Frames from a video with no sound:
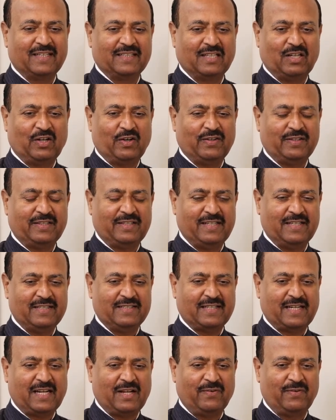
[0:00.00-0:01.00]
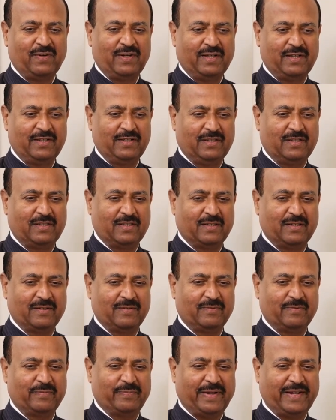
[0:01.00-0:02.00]
there are a lot of things that I've learned
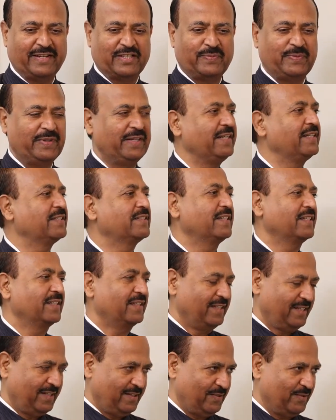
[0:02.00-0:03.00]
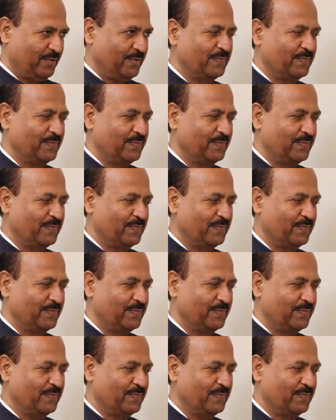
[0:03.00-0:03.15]
by experiencing things.